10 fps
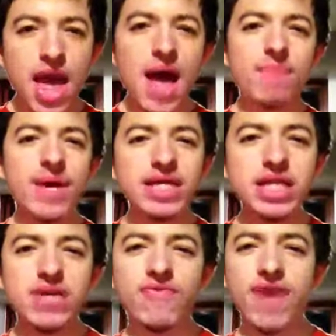And
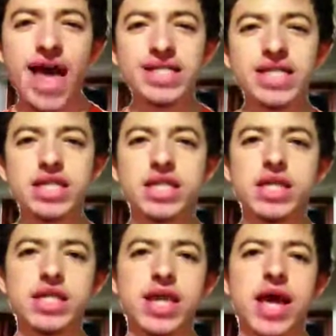basically, Flass is
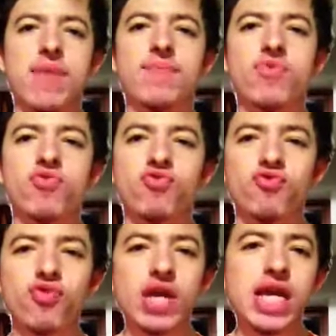this
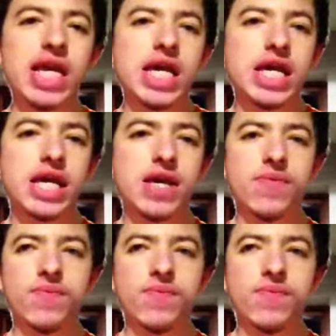really